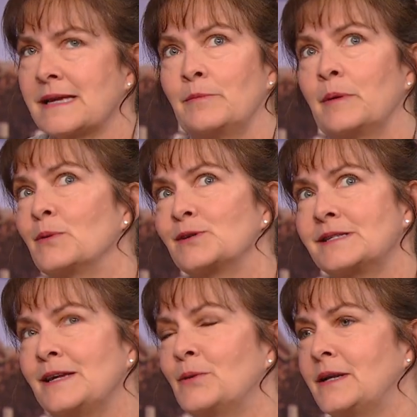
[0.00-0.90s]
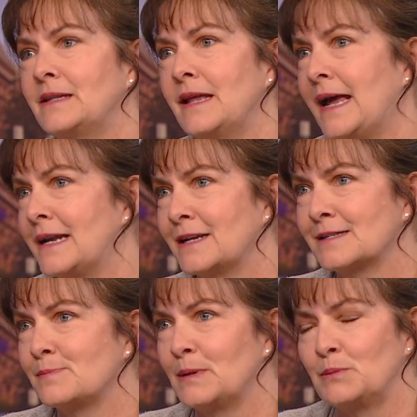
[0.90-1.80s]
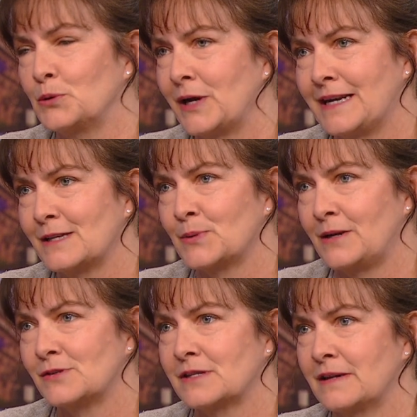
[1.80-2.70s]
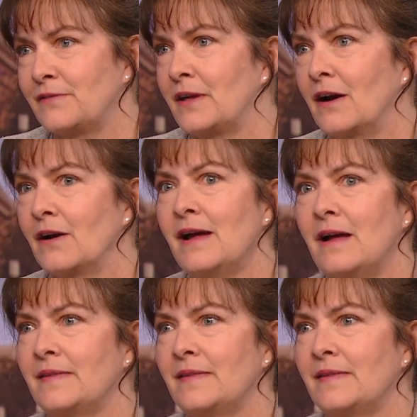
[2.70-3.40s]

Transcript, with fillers: I remember seeing one in the annex, the Bloor annex, when I used to live there,